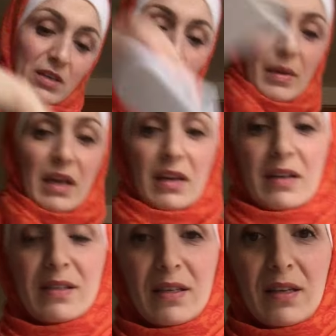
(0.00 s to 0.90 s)
I didn't make it
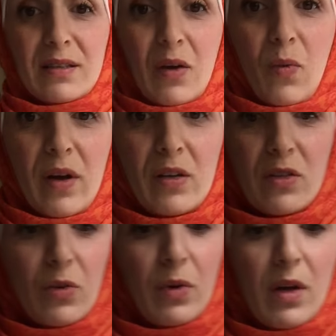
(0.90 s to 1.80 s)
as thick as I wanted
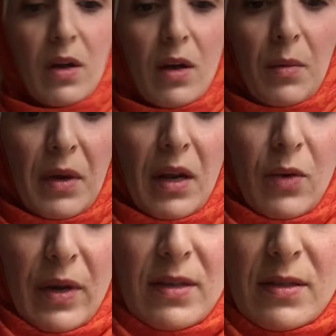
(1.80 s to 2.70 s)
to. But
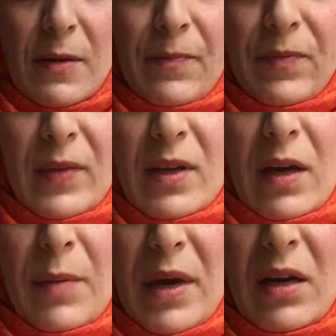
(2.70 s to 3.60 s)
anyways,
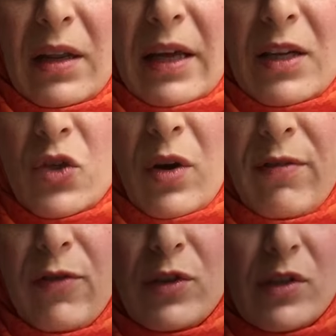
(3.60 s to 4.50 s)
I made it like into a
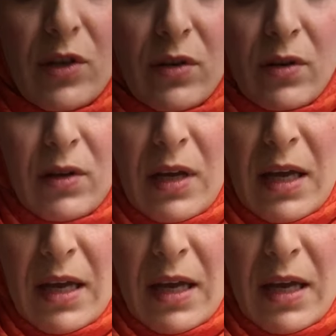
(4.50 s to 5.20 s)
full circle.